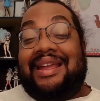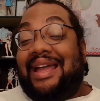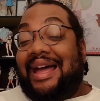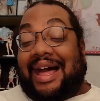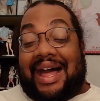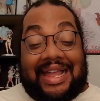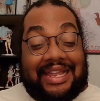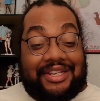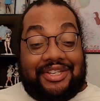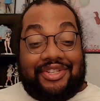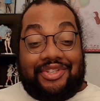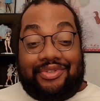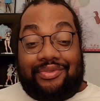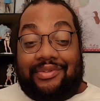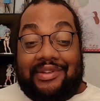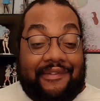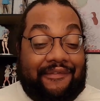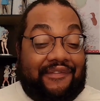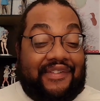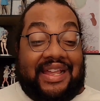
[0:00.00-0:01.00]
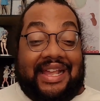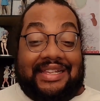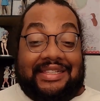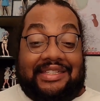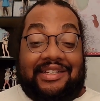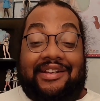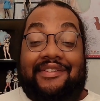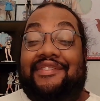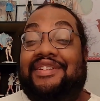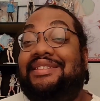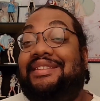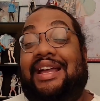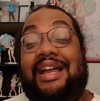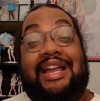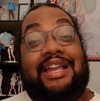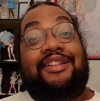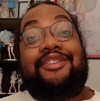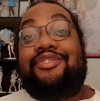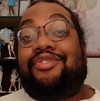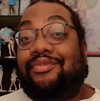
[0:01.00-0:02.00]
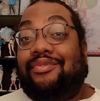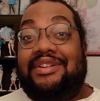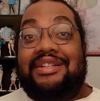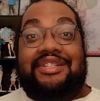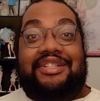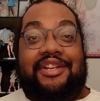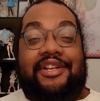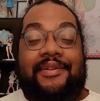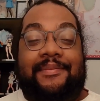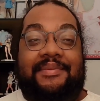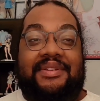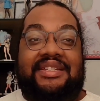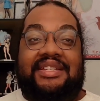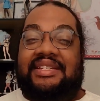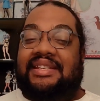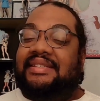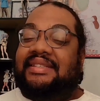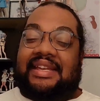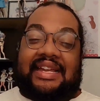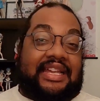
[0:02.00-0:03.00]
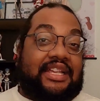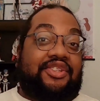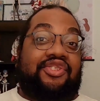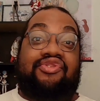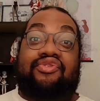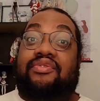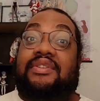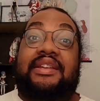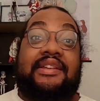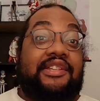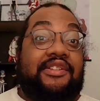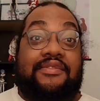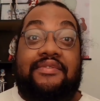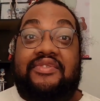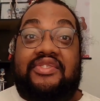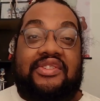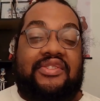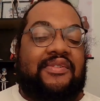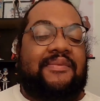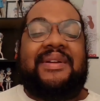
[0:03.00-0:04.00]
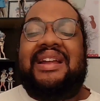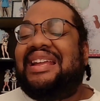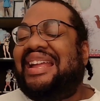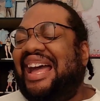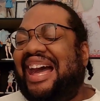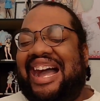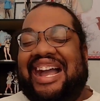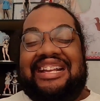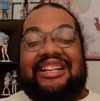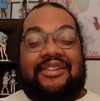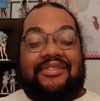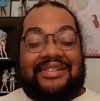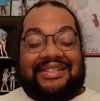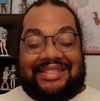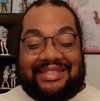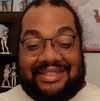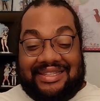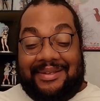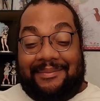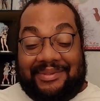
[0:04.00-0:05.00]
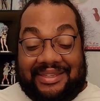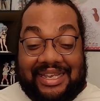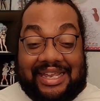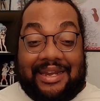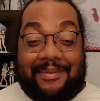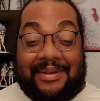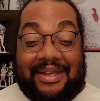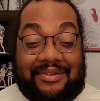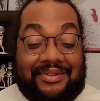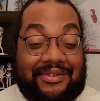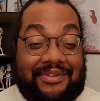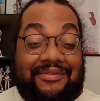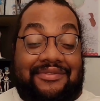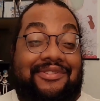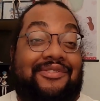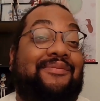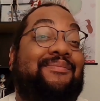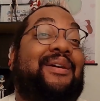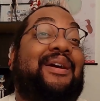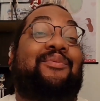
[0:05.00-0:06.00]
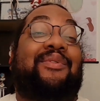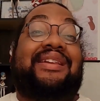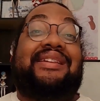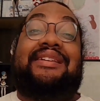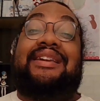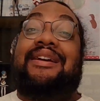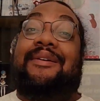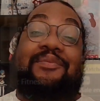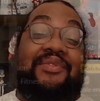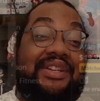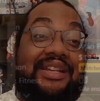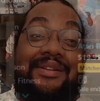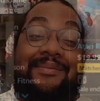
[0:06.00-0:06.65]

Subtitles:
I enjoy fan service, I enjoy JRPGs, I enjoy YouTube. I go to sleep thinking about YouTube, I wake up thinking